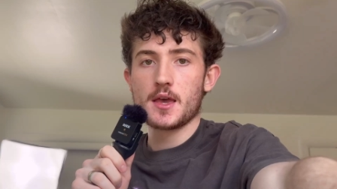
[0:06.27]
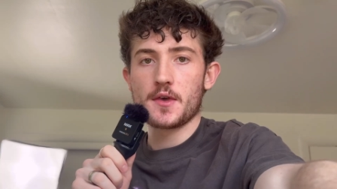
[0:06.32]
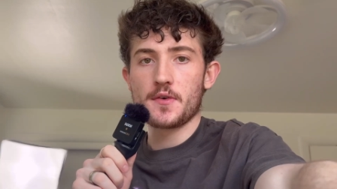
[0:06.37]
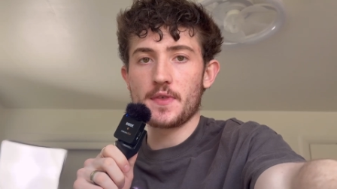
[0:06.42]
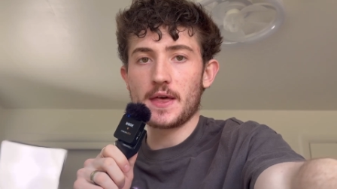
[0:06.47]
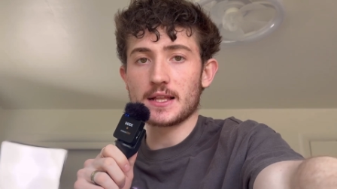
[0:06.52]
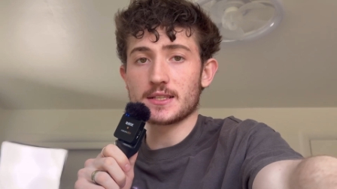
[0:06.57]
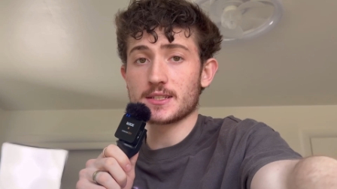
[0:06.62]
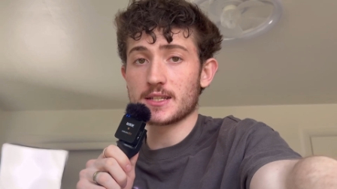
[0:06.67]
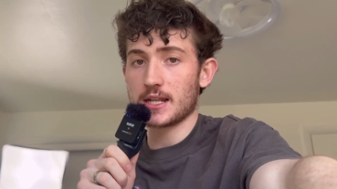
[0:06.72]

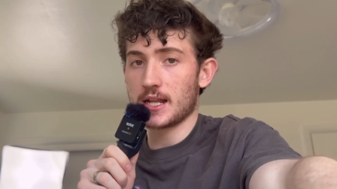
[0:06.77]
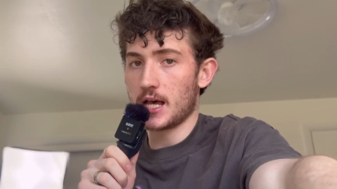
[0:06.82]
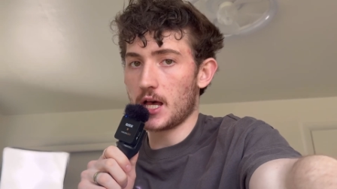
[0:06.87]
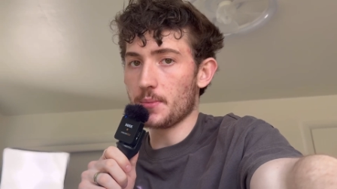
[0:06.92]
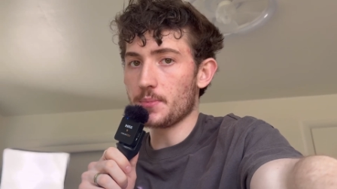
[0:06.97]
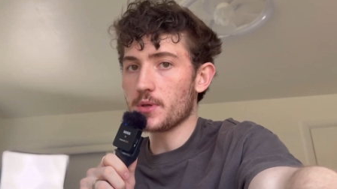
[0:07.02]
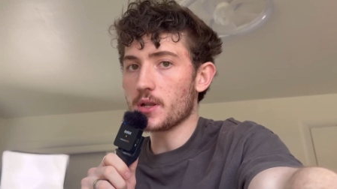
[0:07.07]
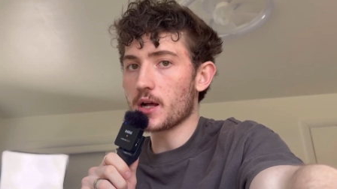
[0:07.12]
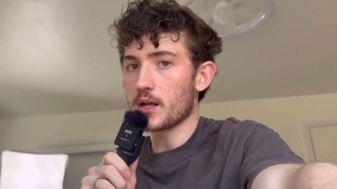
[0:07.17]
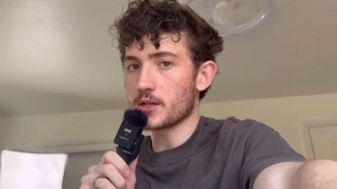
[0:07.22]
that's going to
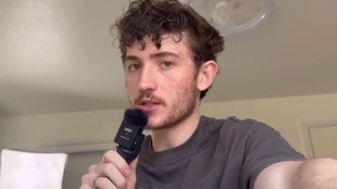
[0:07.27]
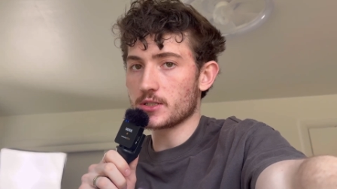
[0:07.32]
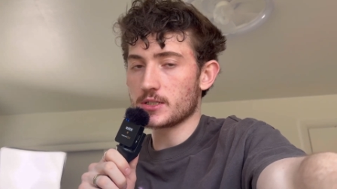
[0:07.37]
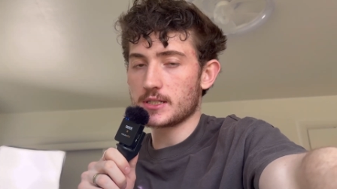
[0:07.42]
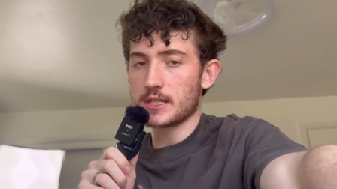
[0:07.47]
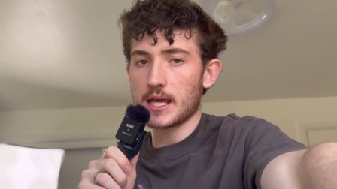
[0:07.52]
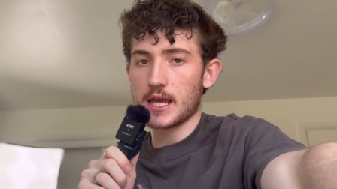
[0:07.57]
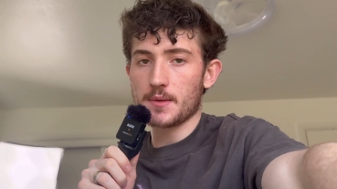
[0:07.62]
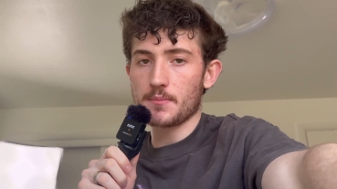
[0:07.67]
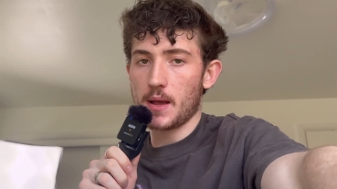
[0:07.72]
help you to
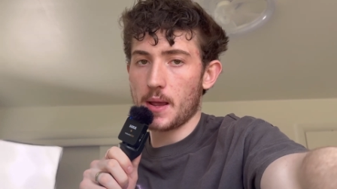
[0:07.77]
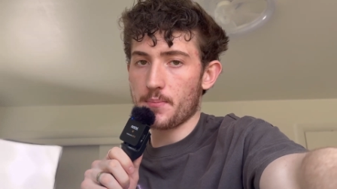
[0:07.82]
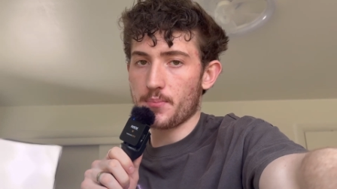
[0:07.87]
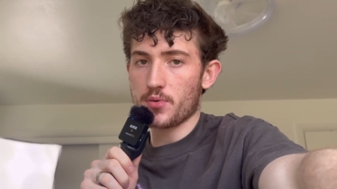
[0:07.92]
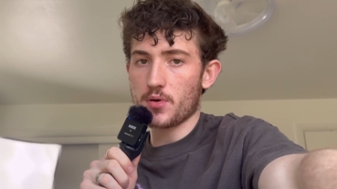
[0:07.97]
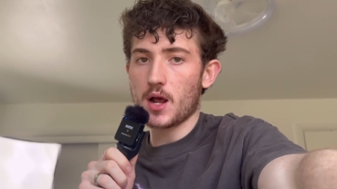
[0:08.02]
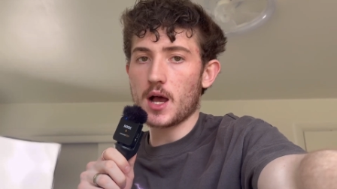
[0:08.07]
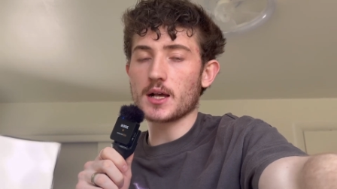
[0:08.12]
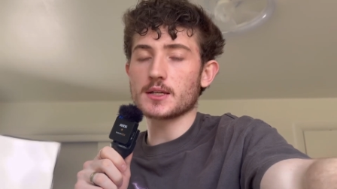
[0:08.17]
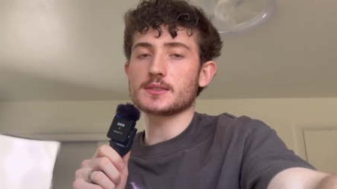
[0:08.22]
understand my
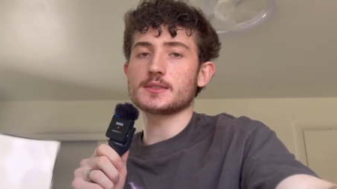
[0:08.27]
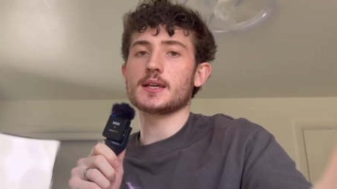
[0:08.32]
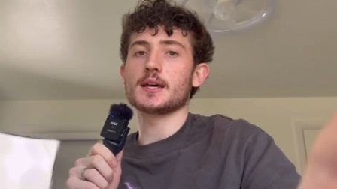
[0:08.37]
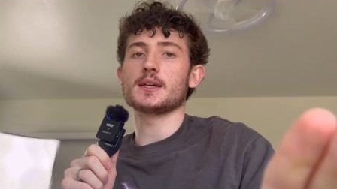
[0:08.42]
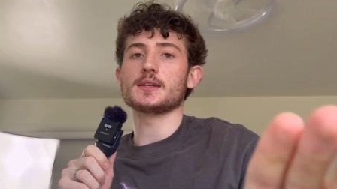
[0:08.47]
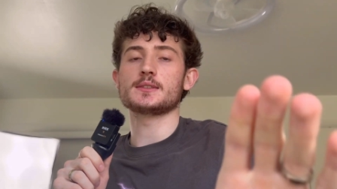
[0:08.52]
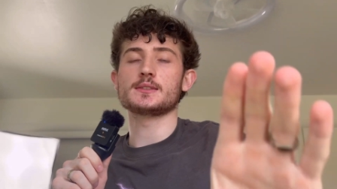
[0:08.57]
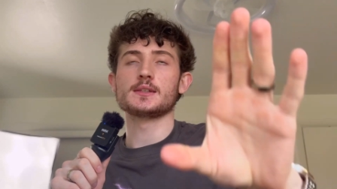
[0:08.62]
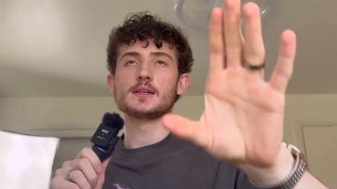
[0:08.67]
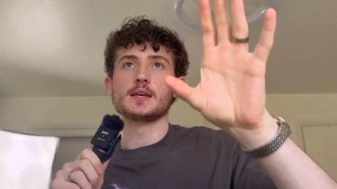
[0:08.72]

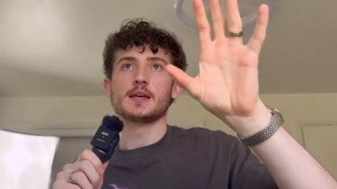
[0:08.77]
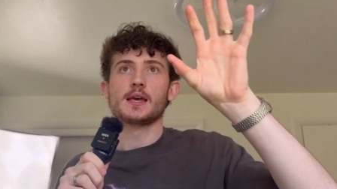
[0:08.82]
process